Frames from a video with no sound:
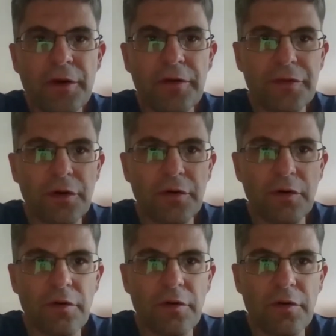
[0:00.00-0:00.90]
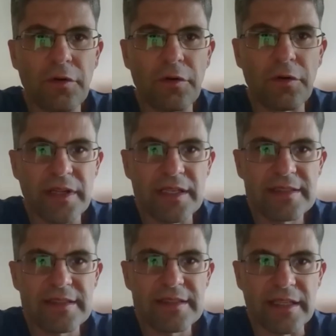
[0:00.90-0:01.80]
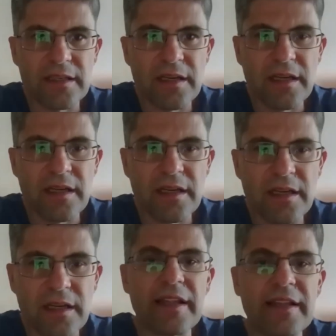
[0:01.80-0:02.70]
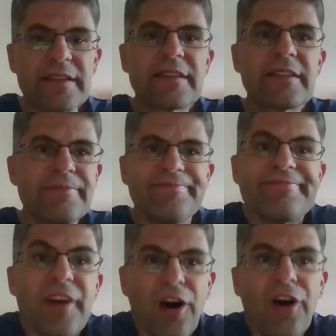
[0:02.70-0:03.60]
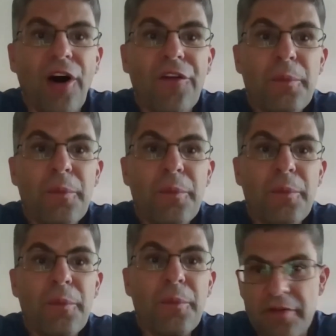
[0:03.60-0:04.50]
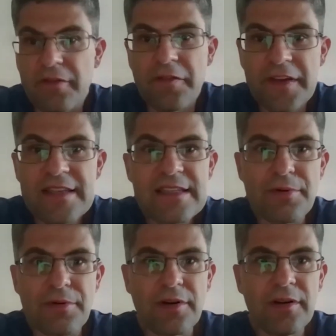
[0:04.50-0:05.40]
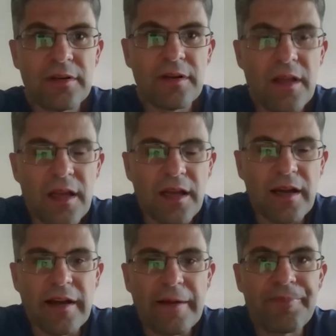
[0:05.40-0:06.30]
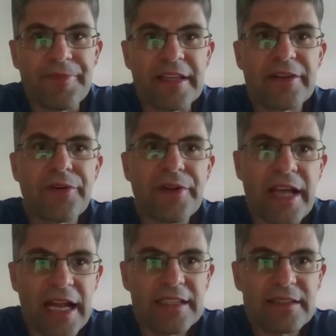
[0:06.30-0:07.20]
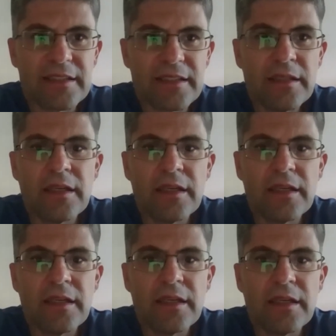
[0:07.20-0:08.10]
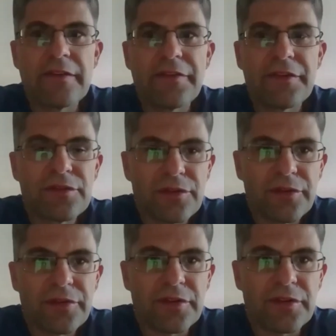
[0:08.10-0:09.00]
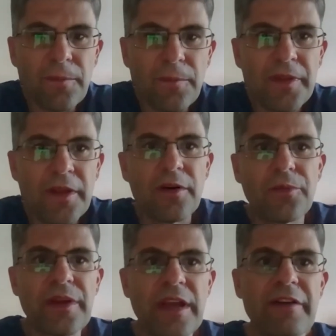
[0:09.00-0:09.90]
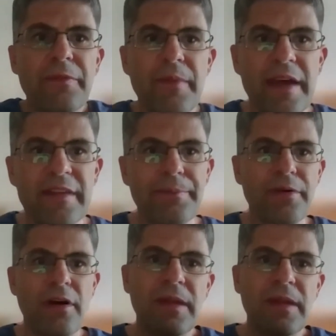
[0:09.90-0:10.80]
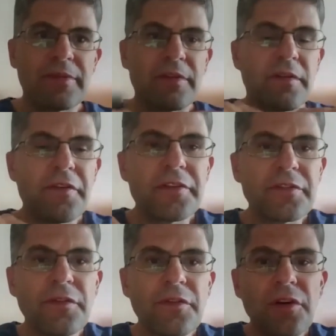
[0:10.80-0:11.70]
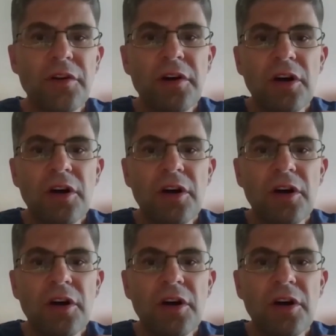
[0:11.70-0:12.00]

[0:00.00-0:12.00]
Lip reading: of the real estate. Well, on the paper, feasible. In reality, if you do so, we have many problems. First of all,